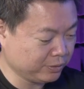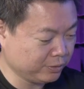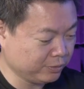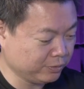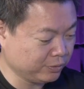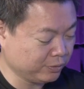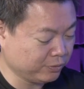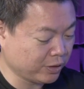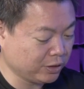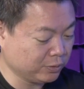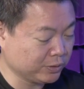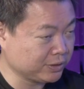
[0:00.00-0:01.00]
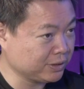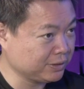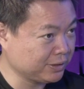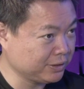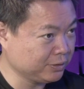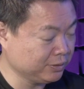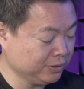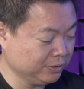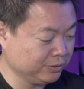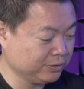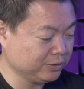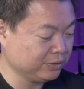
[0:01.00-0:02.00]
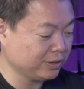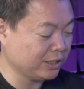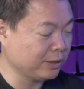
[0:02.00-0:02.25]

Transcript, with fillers: your your followers sending you deals,